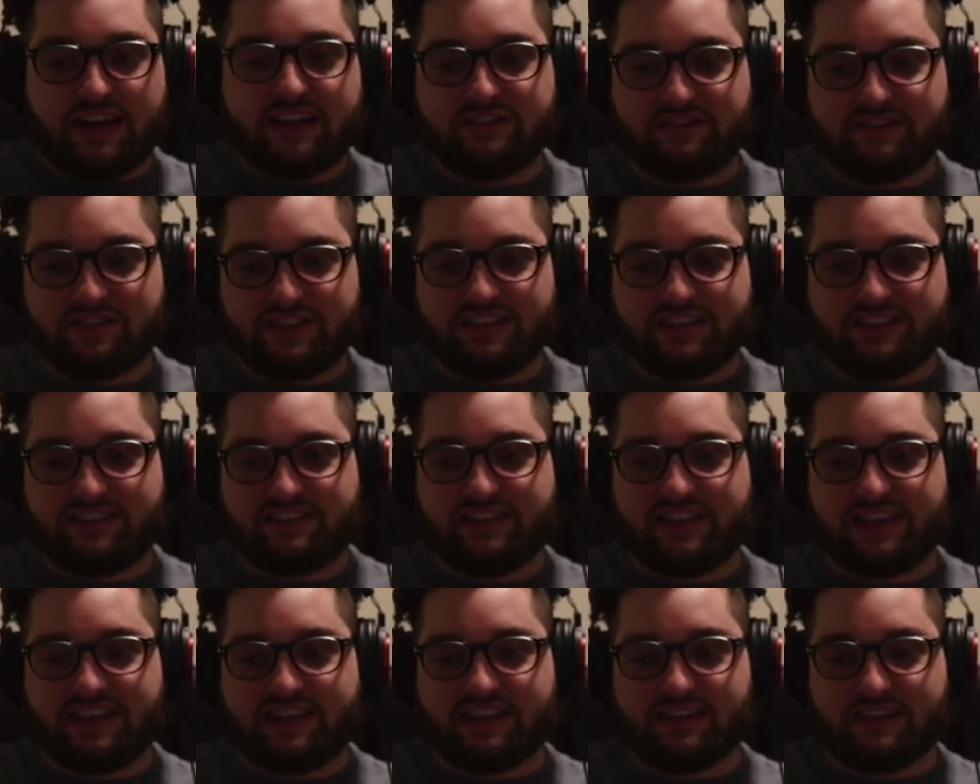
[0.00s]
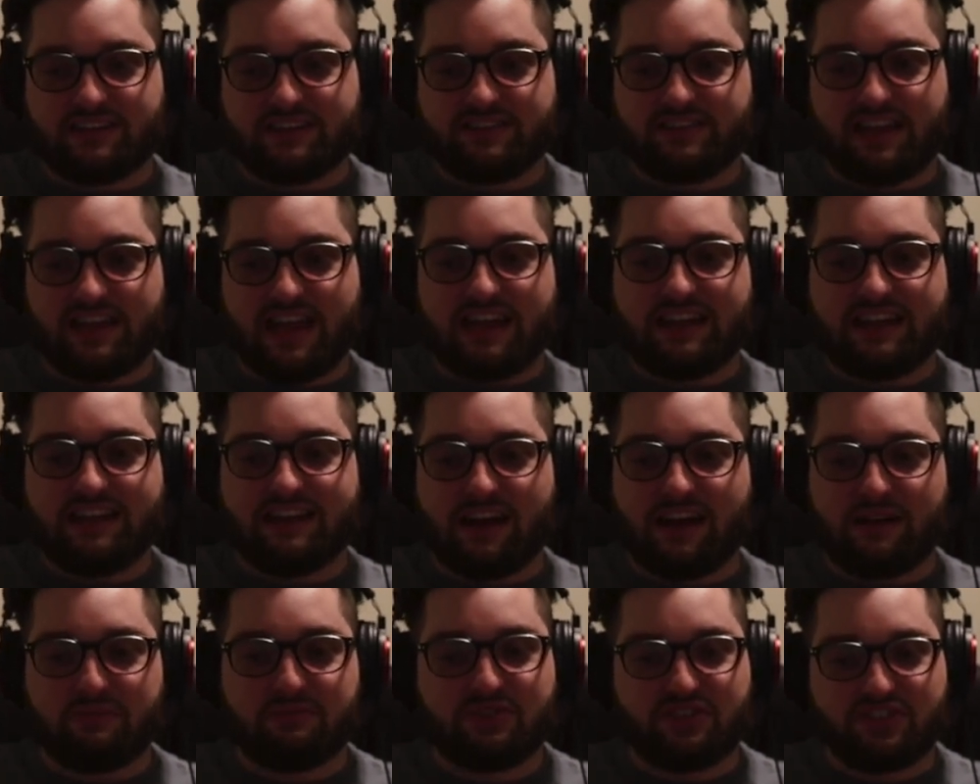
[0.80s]
of these things, and
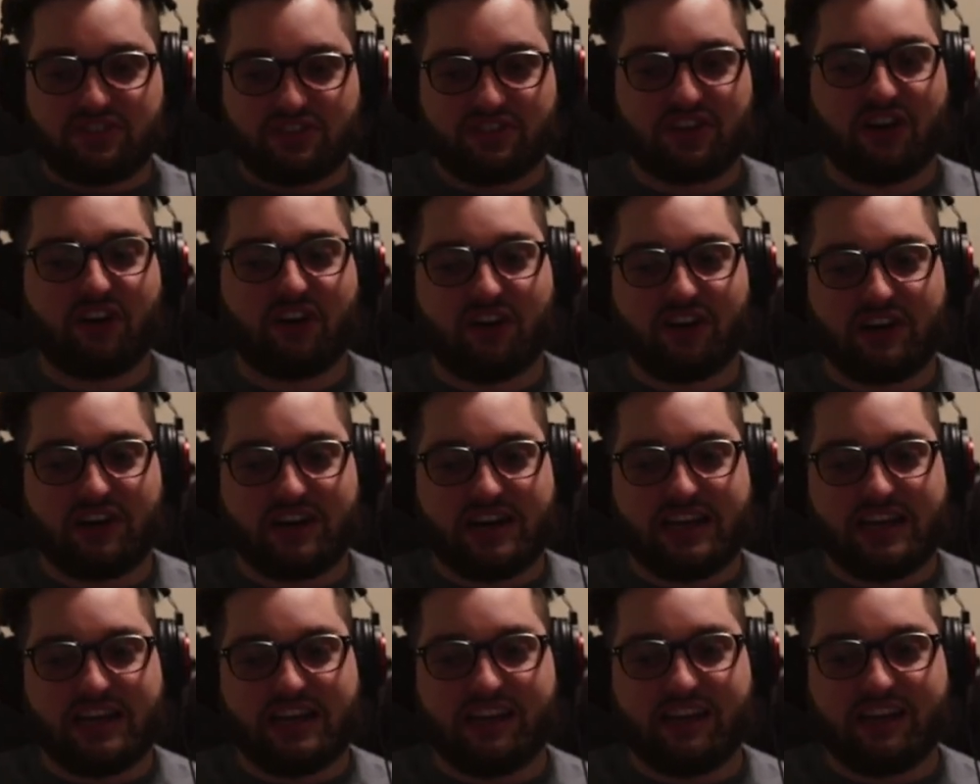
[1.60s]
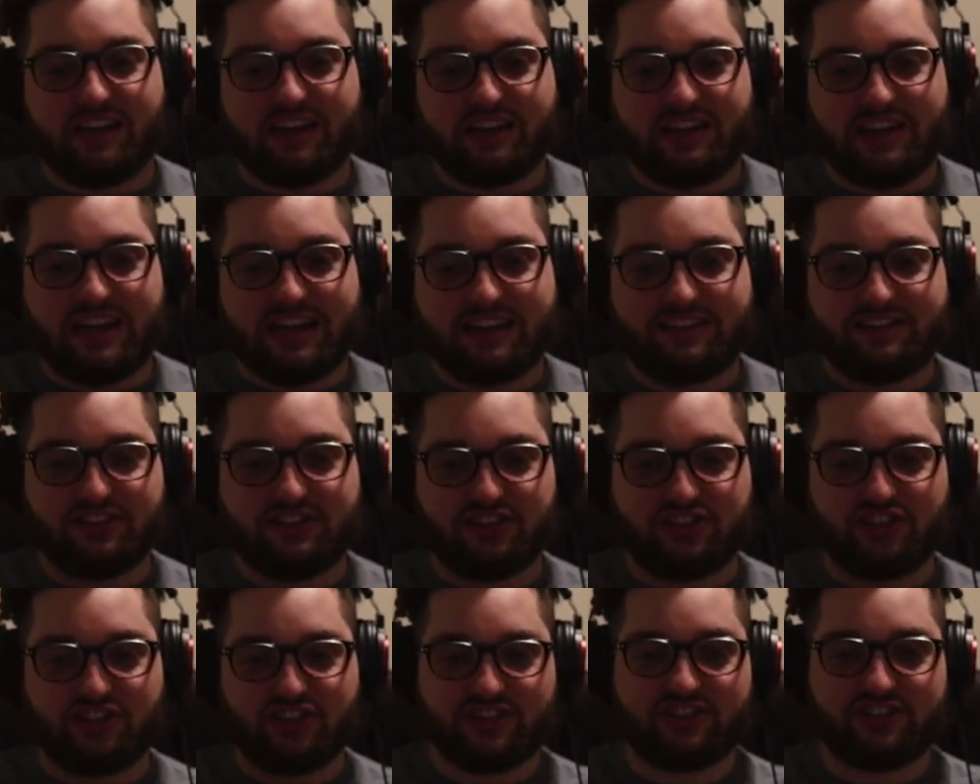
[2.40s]
I'm sorry, it's
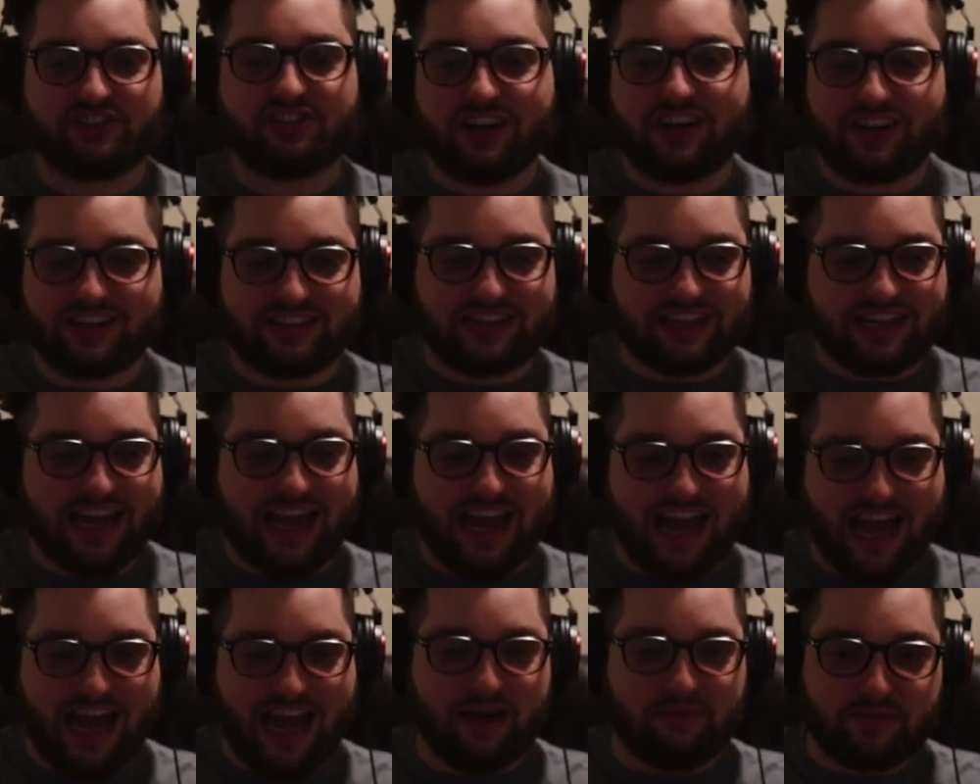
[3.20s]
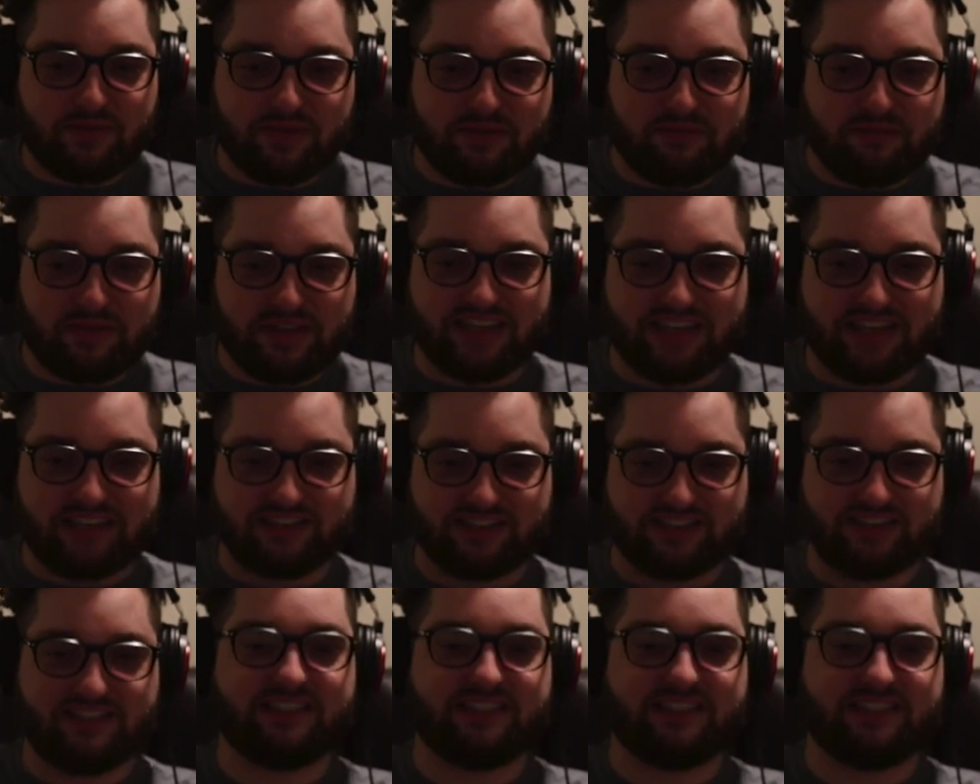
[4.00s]
just not going to happen because